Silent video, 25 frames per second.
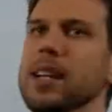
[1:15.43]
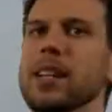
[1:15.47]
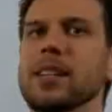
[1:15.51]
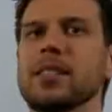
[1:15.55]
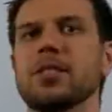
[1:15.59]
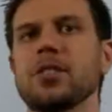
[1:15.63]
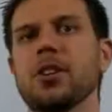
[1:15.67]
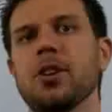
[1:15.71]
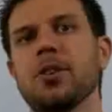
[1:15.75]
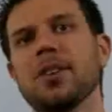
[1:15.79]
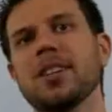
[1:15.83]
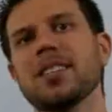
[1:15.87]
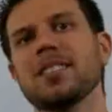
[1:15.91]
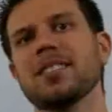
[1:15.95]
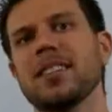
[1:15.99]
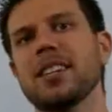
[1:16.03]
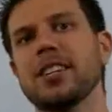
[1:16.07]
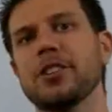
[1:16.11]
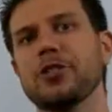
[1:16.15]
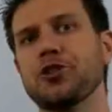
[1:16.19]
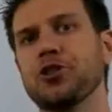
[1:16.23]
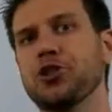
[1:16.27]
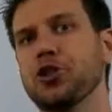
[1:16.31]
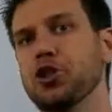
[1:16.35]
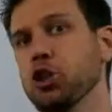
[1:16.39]
is known as an
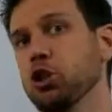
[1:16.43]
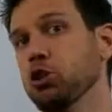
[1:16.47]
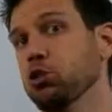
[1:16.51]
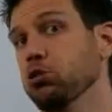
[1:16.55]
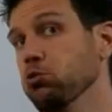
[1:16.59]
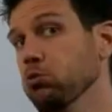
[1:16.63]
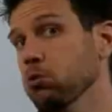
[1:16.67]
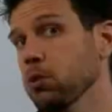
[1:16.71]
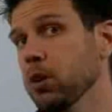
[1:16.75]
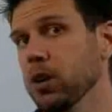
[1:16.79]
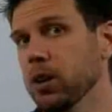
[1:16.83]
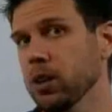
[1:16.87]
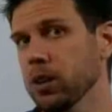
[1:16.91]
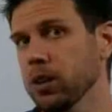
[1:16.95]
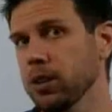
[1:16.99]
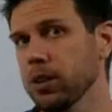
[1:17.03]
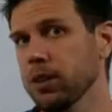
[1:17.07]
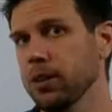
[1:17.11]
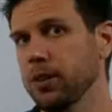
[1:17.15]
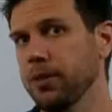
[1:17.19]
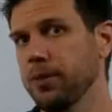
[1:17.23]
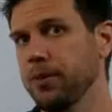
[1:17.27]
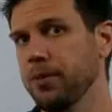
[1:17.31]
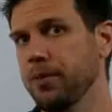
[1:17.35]
insurer.